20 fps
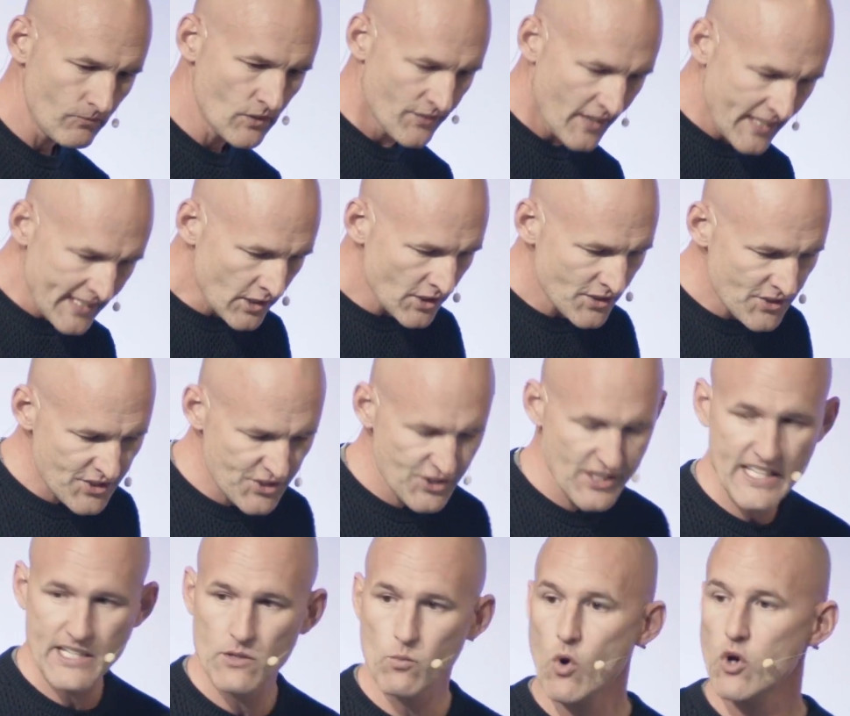They could
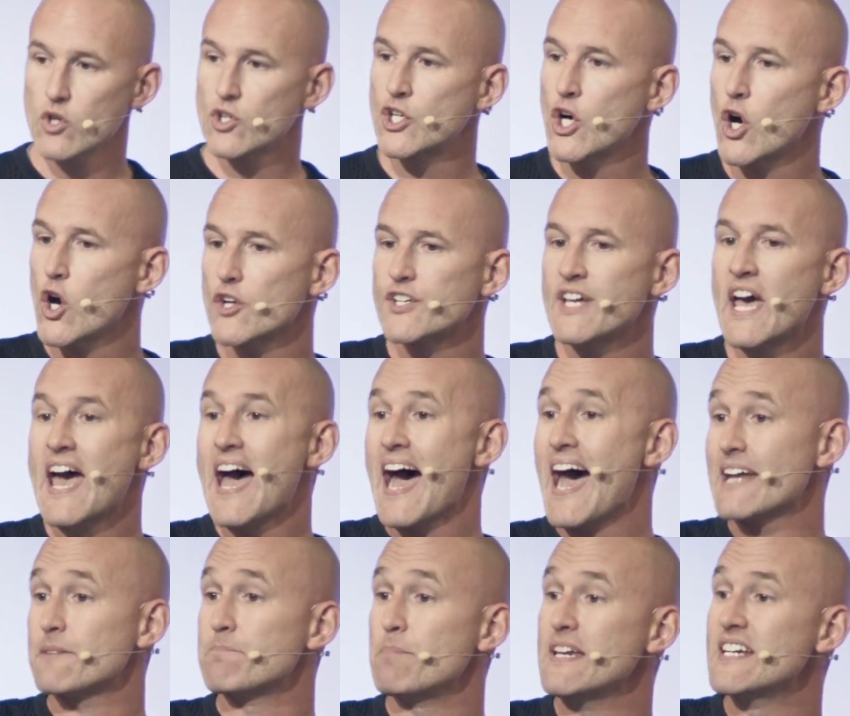see what God
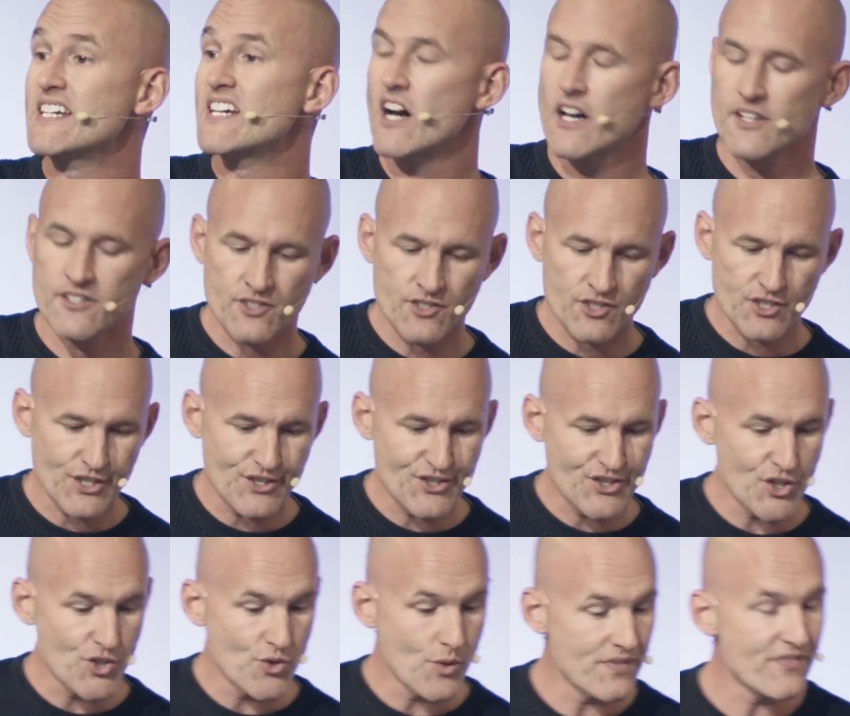had begun to
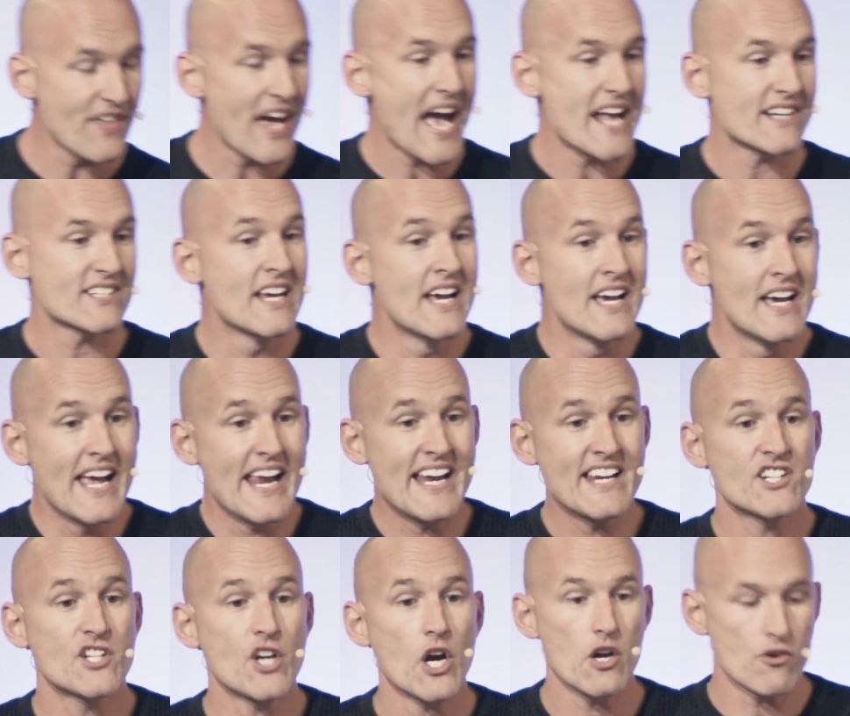do, and that
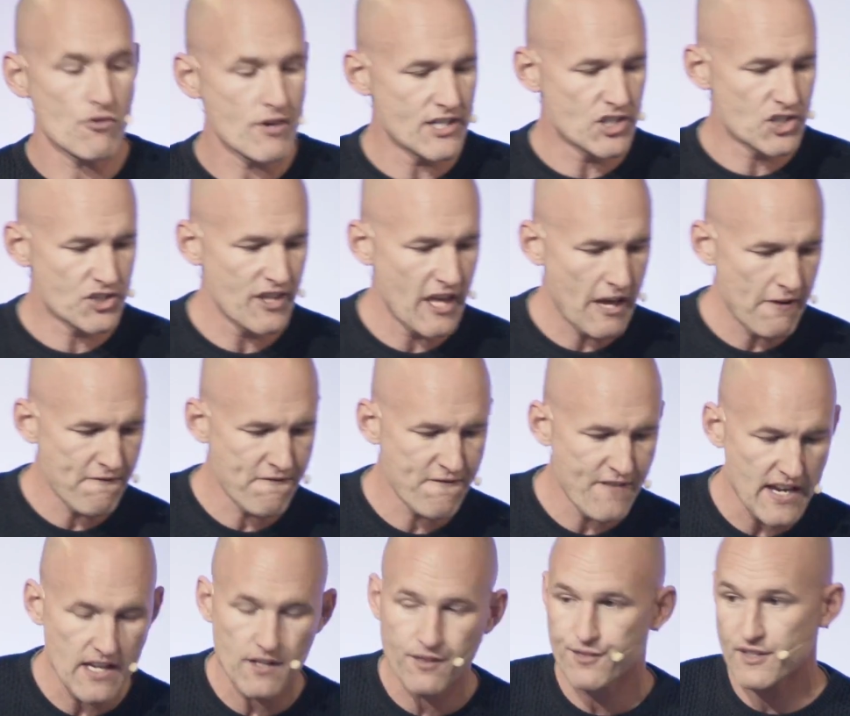encouraged their
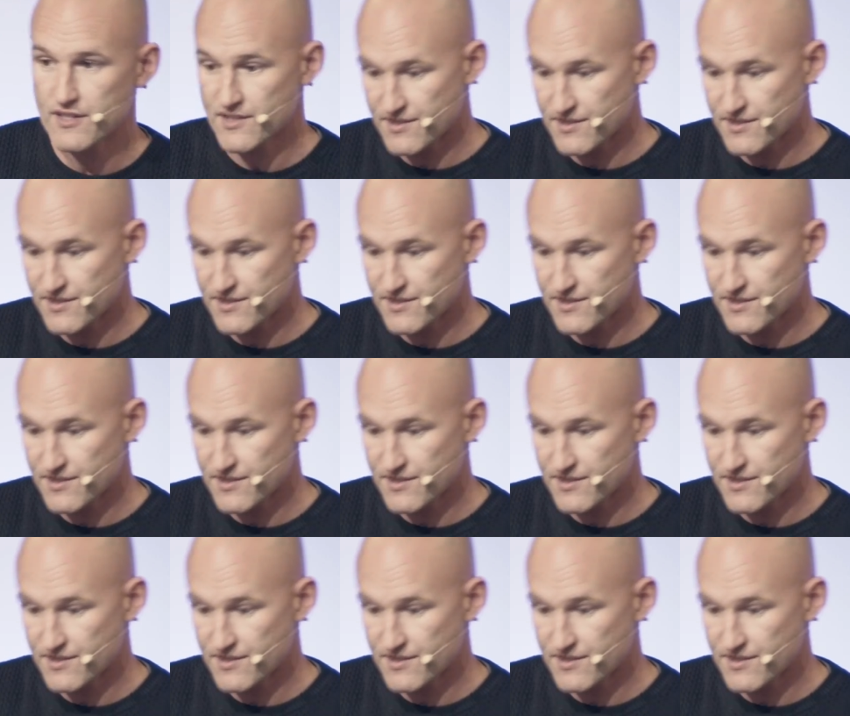faith